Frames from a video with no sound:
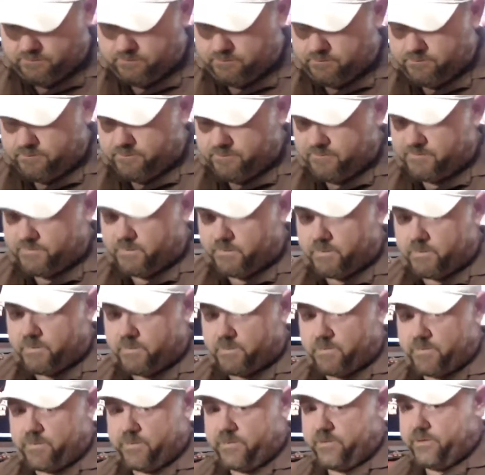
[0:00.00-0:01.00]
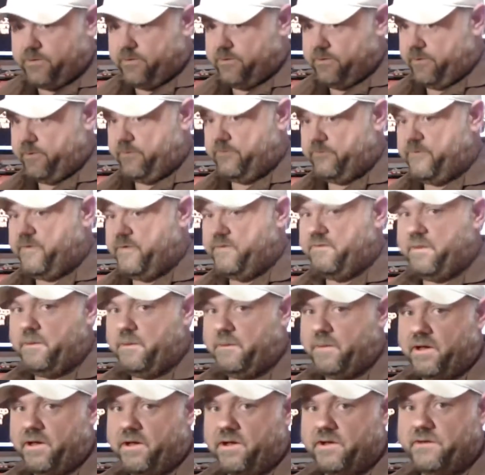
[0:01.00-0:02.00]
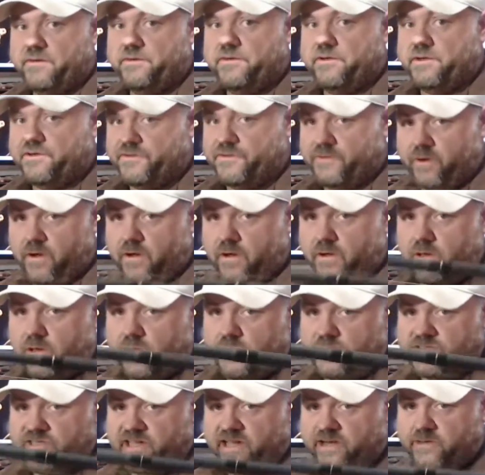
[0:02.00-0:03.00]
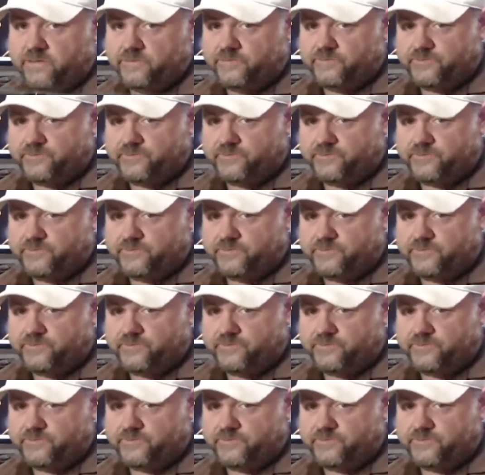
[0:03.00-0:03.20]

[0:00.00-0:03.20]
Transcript: for like $50 because they're on closeout,